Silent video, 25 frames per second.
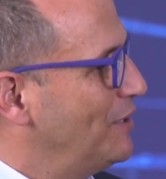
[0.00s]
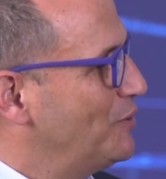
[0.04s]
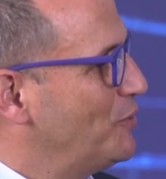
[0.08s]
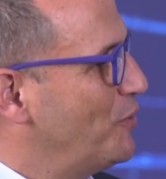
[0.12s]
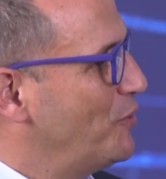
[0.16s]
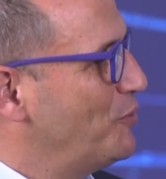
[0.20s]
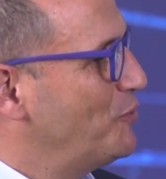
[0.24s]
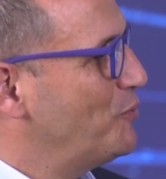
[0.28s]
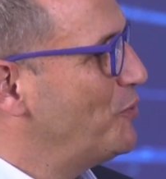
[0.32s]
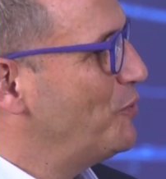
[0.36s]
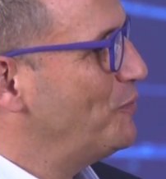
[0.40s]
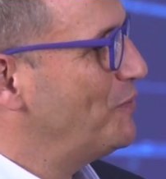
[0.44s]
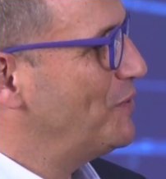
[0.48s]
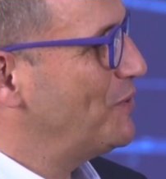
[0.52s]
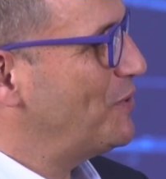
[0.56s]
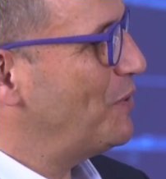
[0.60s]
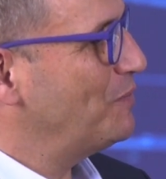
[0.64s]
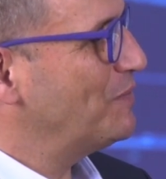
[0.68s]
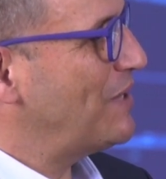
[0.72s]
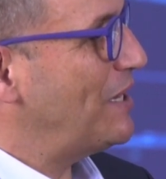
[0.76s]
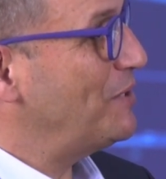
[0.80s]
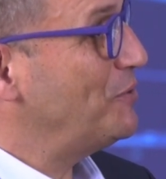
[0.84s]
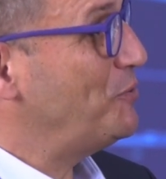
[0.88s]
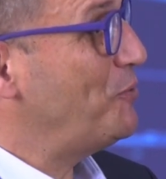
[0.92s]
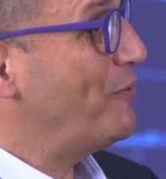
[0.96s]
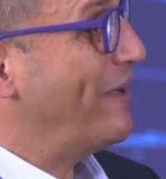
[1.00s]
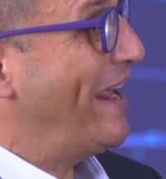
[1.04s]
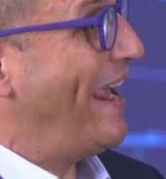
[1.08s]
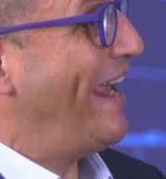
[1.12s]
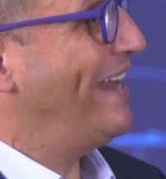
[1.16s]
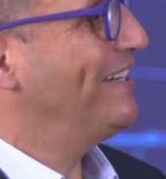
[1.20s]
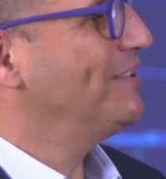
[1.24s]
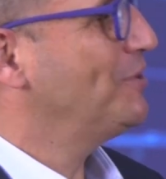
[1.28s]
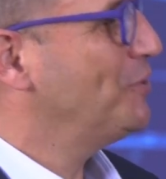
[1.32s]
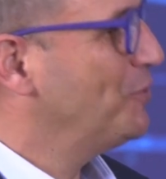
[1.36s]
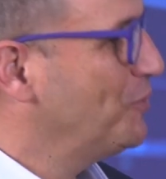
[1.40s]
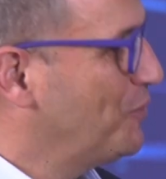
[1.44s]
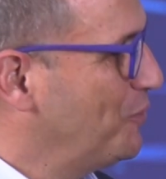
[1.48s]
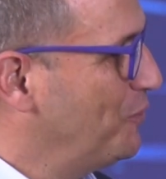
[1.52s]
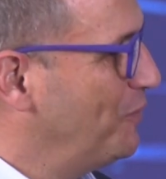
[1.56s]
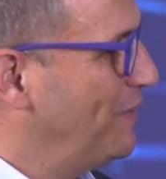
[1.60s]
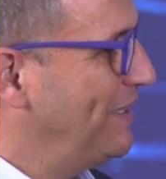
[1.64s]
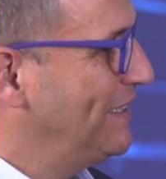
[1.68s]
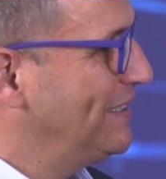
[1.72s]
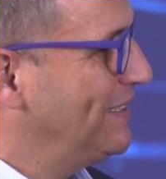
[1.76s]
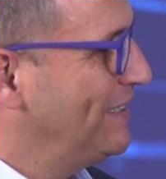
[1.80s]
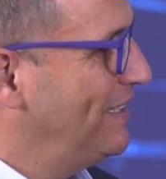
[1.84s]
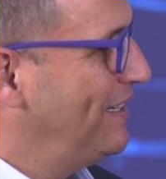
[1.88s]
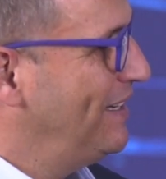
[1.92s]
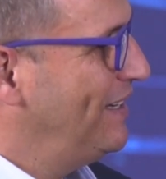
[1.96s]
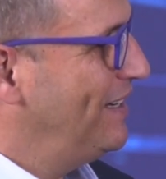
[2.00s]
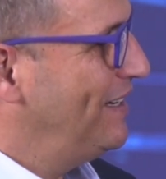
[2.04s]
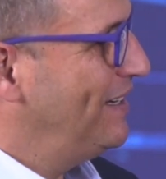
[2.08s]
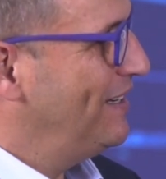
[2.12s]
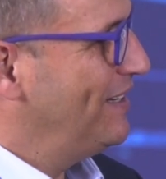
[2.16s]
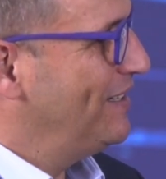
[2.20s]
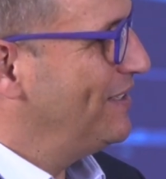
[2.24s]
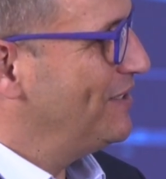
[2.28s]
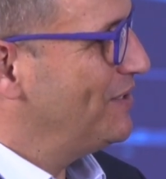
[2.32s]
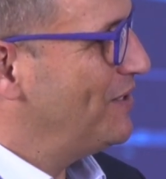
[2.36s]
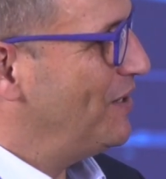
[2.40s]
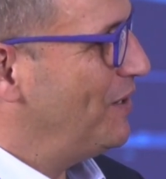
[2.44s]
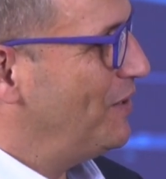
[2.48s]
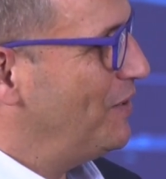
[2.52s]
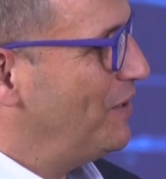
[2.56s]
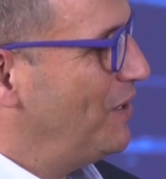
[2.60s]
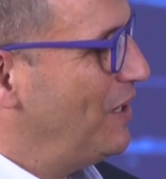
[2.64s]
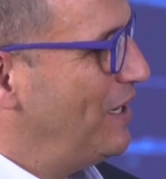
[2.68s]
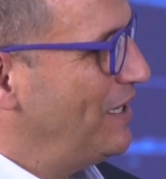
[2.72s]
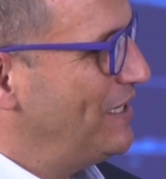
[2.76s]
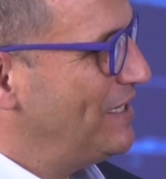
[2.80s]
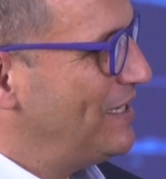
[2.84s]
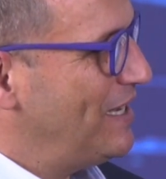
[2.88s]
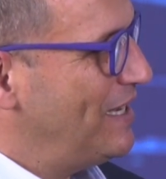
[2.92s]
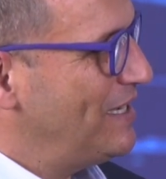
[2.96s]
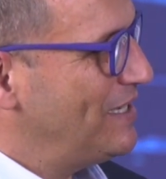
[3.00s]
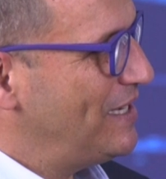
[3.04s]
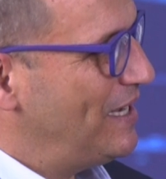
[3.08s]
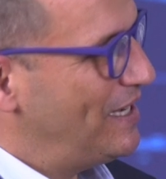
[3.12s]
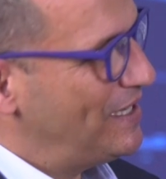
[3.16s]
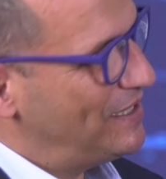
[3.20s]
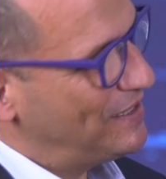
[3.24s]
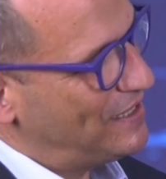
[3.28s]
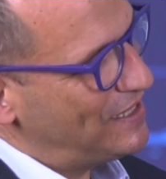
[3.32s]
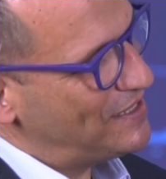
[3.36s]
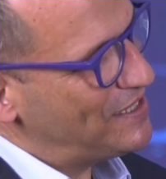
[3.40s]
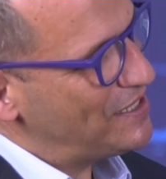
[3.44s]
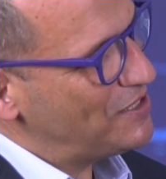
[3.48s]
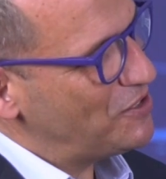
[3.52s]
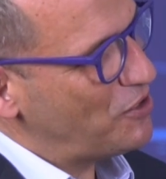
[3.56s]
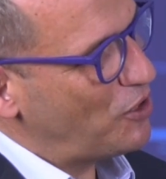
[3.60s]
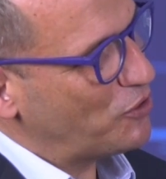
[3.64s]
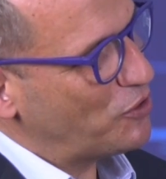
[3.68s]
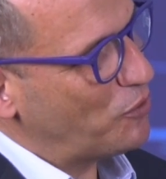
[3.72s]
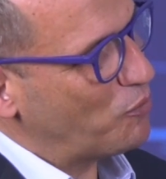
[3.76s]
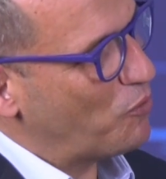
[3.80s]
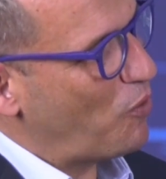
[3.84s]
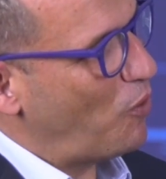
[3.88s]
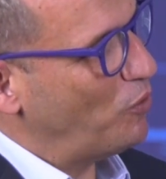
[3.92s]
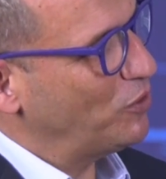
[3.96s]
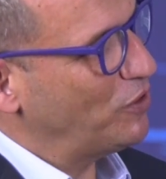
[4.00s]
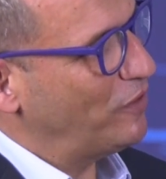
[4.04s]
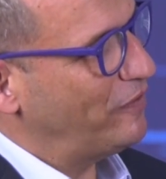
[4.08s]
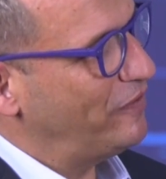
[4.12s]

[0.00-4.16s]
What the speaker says: so sometimes you can't do it. So this is not a road of